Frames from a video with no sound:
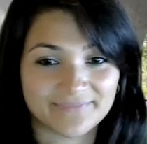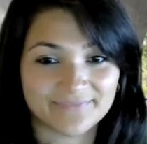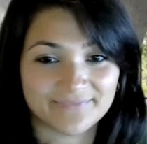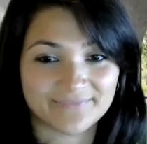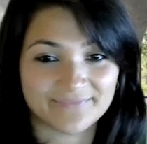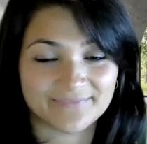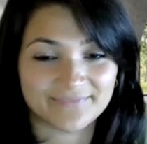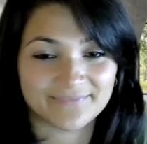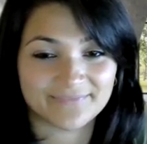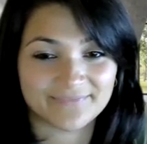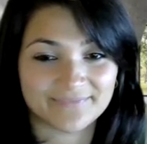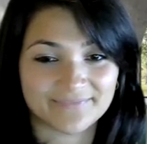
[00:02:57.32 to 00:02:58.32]

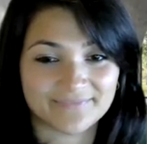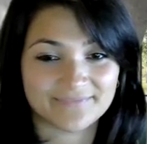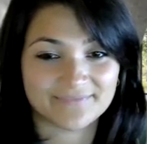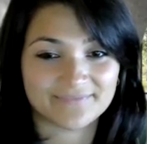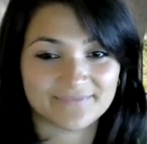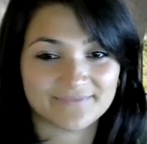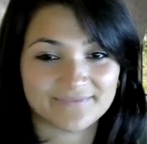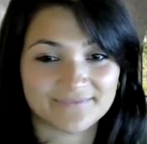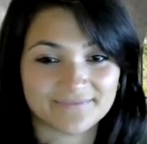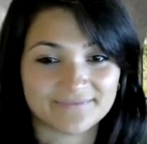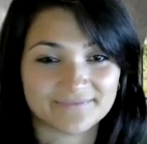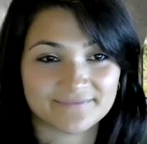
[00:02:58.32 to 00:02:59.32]

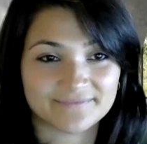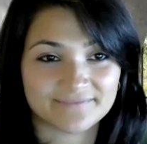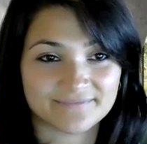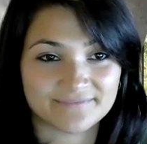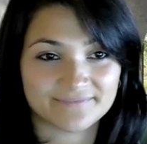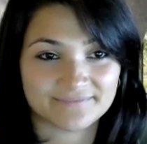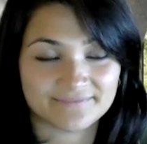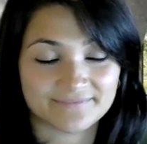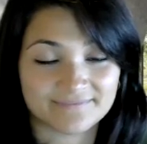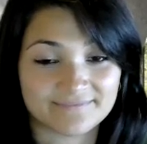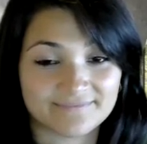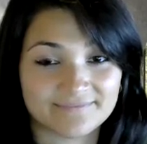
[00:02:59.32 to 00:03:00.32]

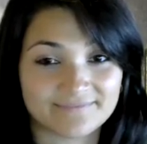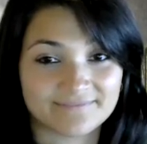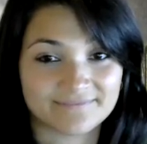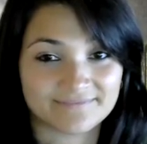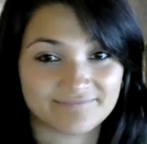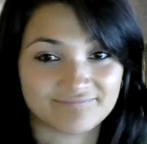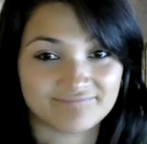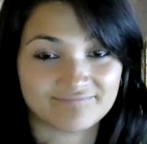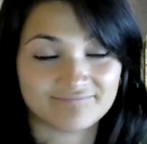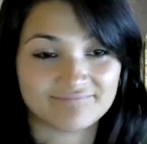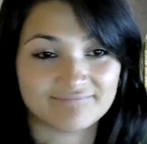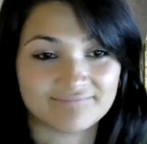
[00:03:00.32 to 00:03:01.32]

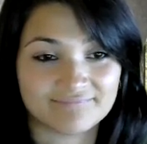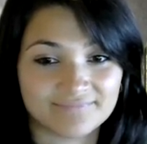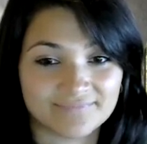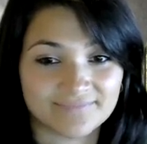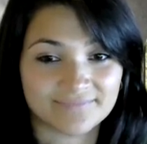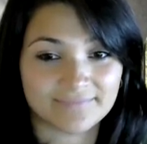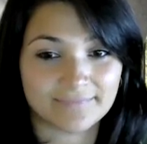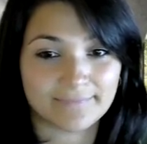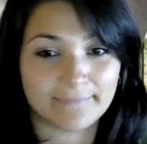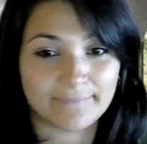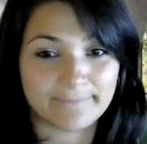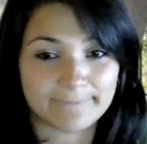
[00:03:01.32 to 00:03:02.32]

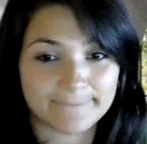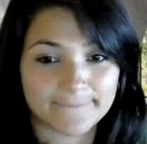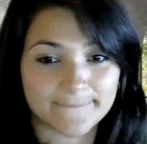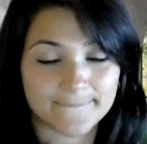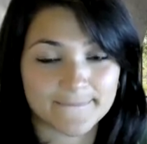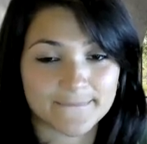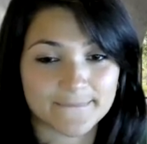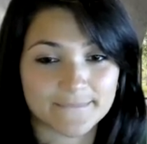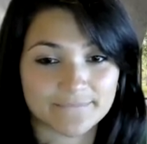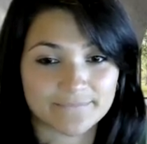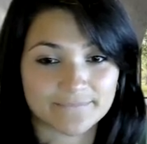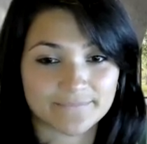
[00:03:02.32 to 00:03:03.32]

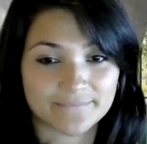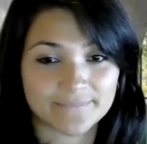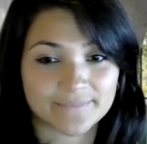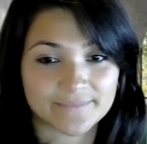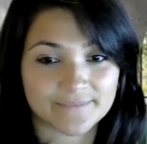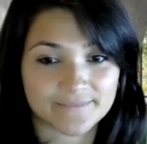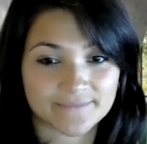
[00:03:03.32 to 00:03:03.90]
The person shown says nothing.